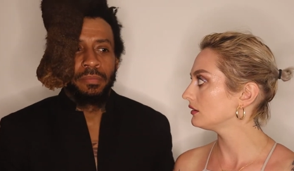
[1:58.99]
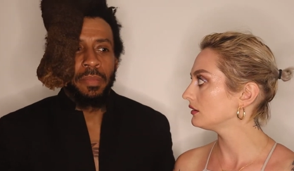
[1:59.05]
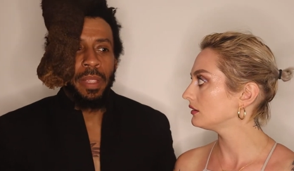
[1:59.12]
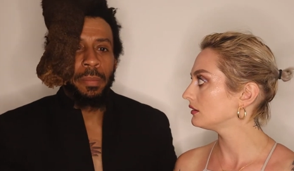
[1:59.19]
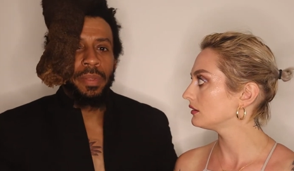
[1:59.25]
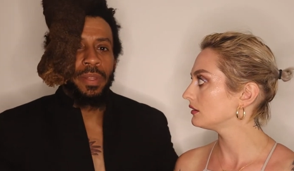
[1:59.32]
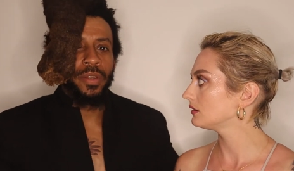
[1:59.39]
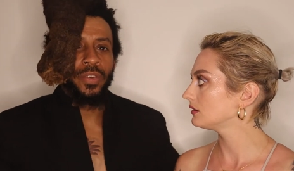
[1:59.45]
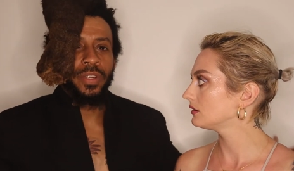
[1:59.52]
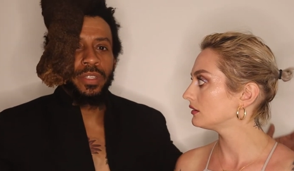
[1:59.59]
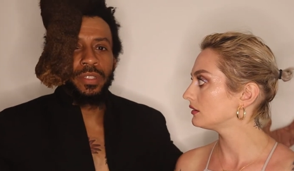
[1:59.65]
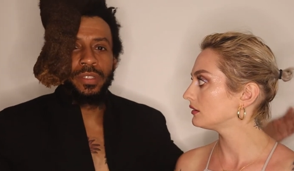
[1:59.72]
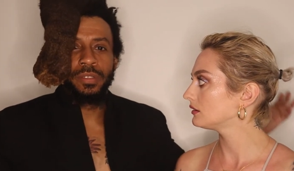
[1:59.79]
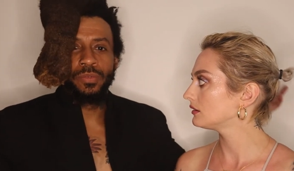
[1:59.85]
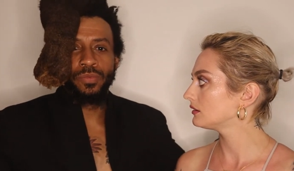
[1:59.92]
Speaker 1: Maybe there
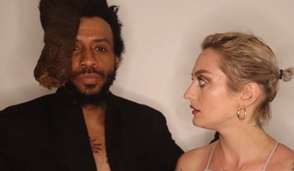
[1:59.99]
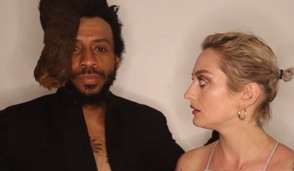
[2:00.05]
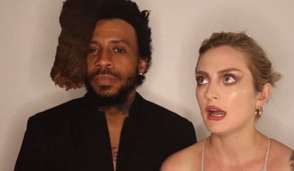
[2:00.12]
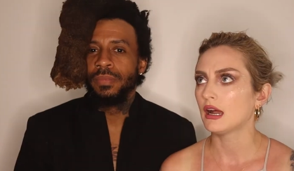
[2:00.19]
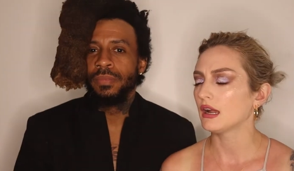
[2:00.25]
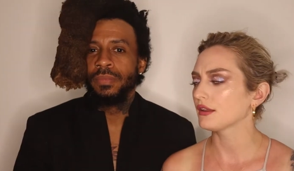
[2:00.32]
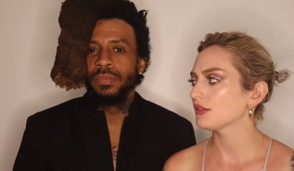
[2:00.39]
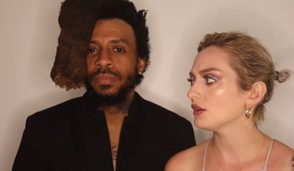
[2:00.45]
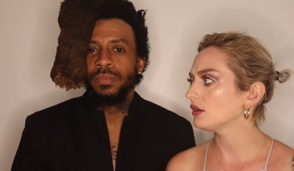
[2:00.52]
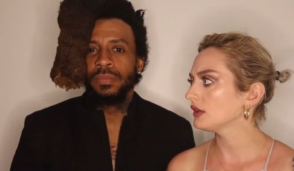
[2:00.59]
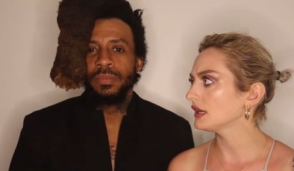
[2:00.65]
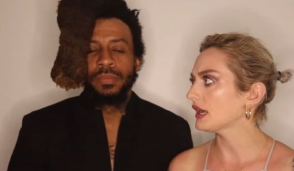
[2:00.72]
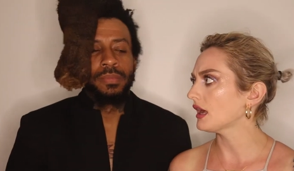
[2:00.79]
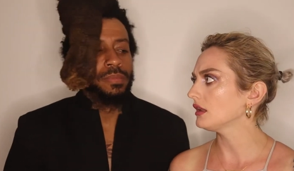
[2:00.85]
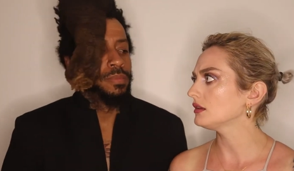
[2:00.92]
is.
Speaker 2: I thought a
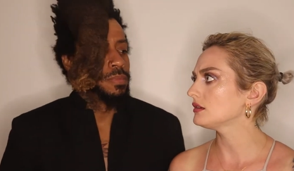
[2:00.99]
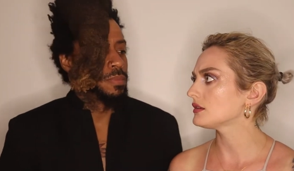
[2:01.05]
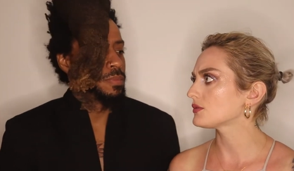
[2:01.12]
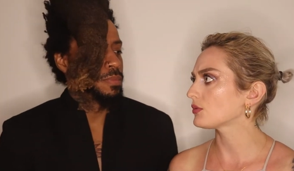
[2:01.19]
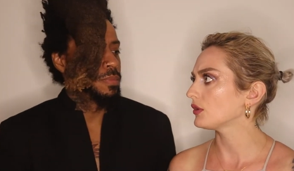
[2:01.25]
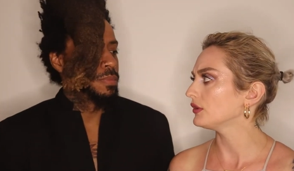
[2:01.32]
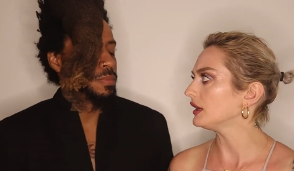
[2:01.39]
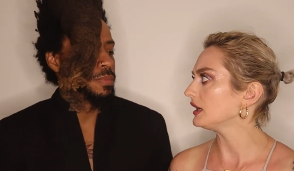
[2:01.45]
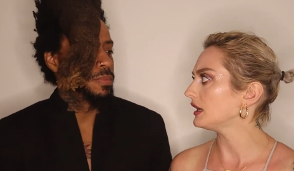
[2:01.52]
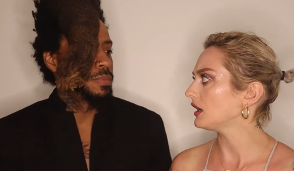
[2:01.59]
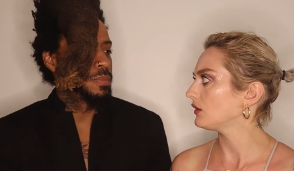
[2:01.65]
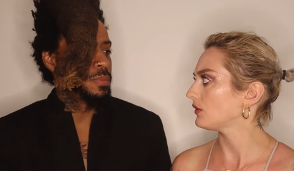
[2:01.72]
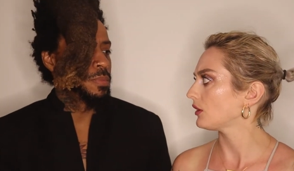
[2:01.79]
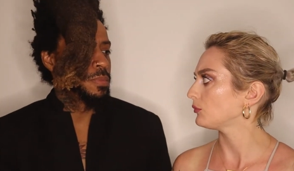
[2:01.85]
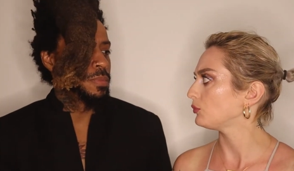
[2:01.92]
gala is where they
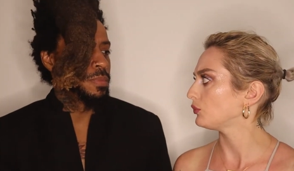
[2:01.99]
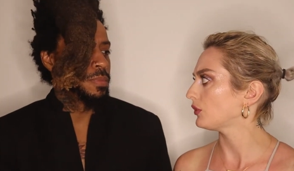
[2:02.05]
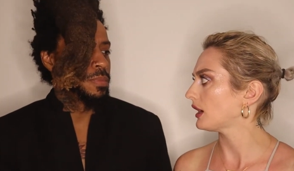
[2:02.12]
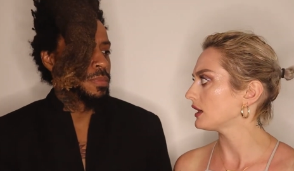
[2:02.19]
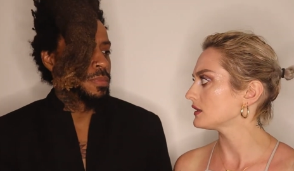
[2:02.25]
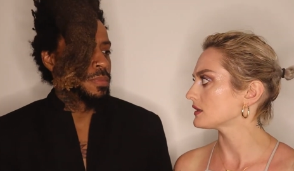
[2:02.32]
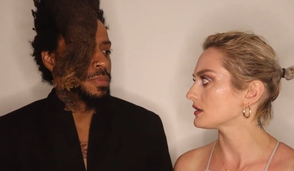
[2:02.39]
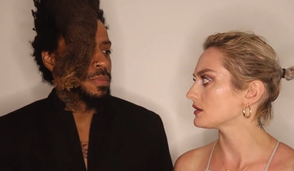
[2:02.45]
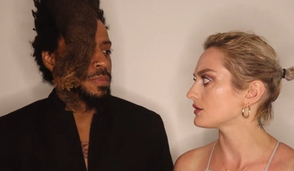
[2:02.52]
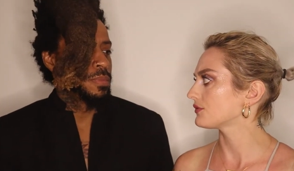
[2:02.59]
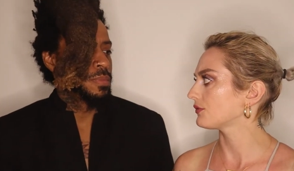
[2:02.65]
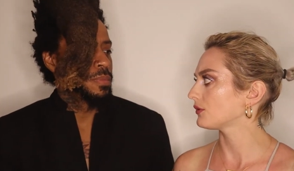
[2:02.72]
gave out prizes